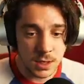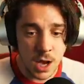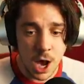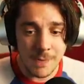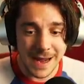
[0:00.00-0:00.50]

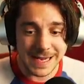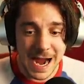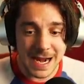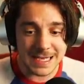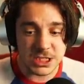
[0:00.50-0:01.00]
Oh my
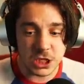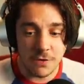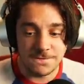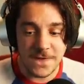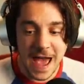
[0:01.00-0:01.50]
god, he's
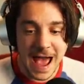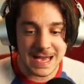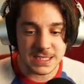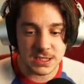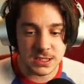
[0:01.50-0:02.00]
so
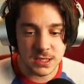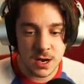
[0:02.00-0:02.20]
fast!